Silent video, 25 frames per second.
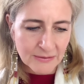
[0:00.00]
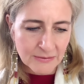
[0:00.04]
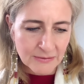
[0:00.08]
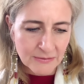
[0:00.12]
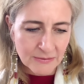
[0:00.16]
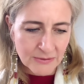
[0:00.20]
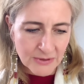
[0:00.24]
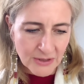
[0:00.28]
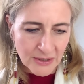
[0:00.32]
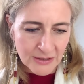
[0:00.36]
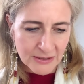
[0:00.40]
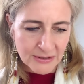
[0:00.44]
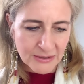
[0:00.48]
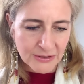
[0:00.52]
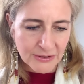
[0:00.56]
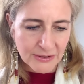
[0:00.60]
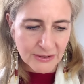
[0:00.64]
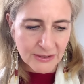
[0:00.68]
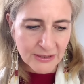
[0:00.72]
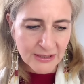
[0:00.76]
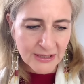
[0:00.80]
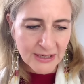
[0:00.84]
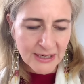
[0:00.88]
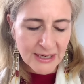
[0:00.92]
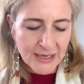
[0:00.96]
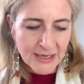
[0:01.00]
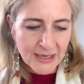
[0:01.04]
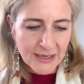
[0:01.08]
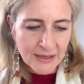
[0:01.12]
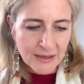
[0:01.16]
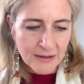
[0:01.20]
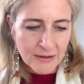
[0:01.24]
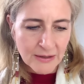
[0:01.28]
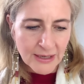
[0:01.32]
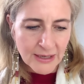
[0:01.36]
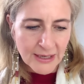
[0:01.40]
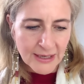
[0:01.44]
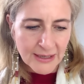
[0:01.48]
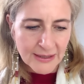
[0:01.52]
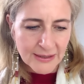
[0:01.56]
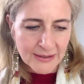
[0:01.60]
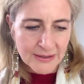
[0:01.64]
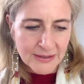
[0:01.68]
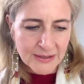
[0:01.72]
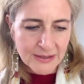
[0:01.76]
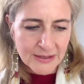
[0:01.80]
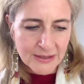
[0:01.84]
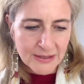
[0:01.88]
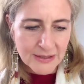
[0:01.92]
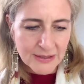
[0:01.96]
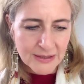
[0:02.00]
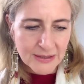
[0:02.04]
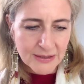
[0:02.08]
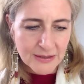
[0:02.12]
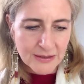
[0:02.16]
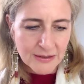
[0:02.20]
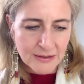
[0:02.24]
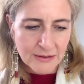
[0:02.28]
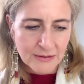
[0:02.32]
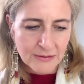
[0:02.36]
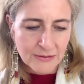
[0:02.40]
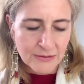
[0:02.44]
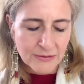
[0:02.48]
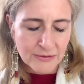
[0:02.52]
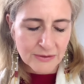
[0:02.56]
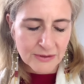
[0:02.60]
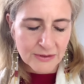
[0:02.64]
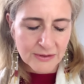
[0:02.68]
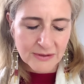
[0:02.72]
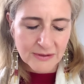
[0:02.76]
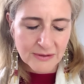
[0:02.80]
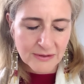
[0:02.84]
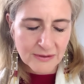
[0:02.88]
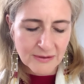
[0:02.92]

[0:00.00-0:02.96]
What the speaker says: doctor and who's